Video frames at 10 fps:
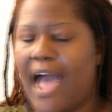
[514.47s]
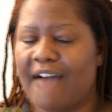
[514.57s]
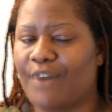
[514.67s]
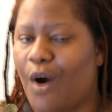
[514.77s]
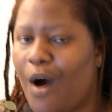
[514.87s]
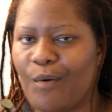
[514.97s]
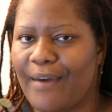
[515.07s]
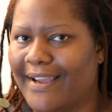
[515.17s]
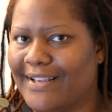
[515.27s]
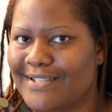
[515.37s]
I've
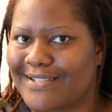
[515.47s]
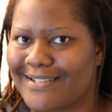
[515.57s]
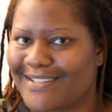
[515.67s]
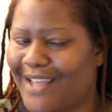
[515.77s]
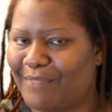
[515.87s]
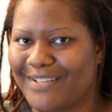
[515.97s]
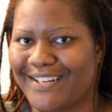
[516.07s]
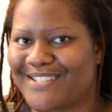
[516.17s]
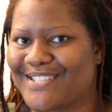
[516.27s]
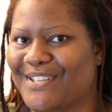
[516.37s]
always slept
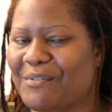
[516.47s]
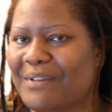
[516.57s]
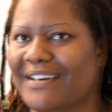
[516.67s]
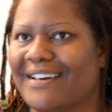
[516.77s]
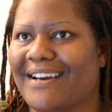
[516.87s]
in a silk